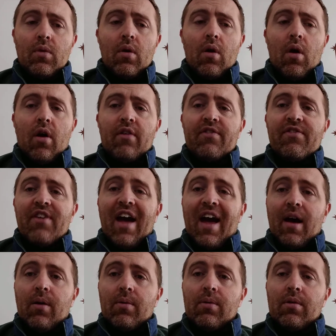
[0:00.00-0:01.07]
are
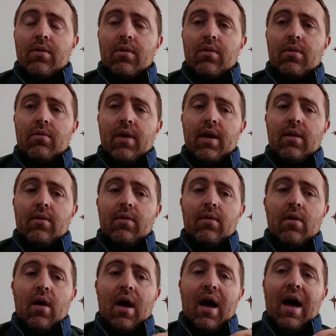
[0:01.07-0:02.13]
found, right,
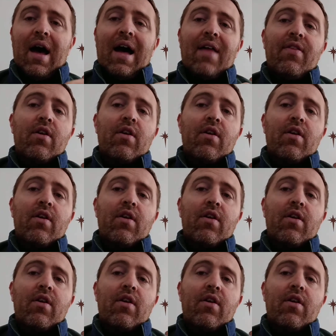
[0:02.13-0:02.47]
on the